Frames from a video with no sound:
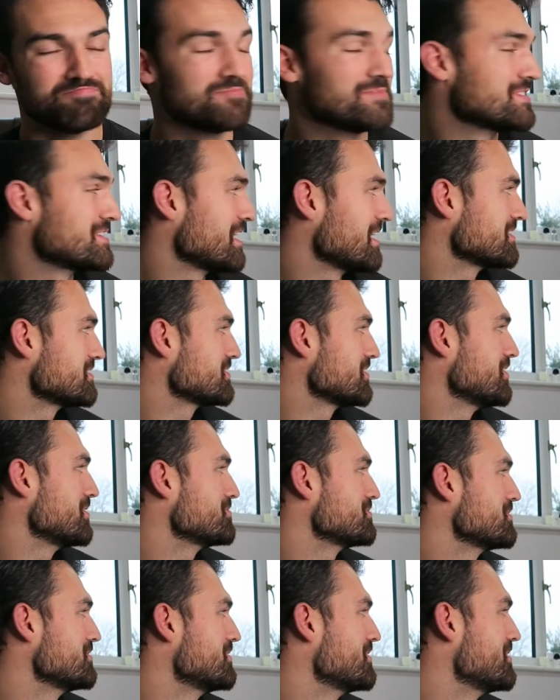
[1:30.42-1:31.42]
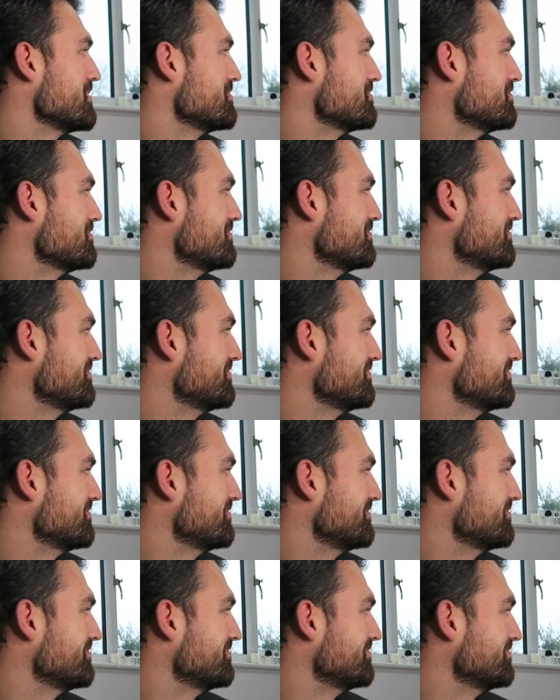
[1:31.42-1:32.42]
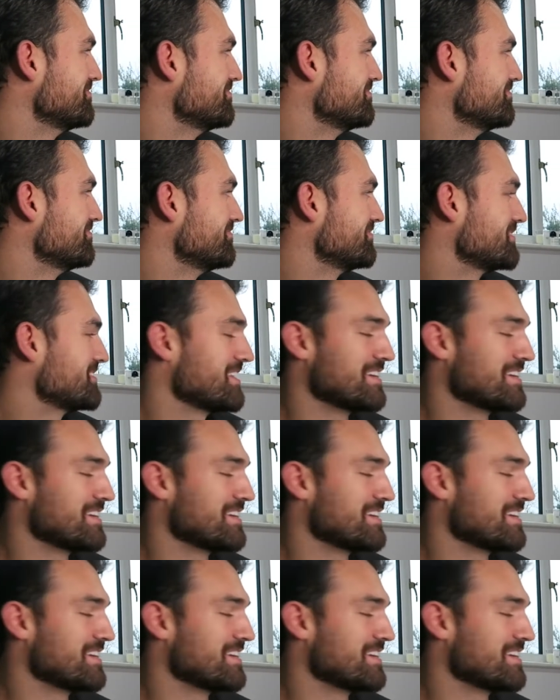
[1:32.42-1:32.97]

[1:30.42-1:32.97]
Sad times, isn't it? Really sad times.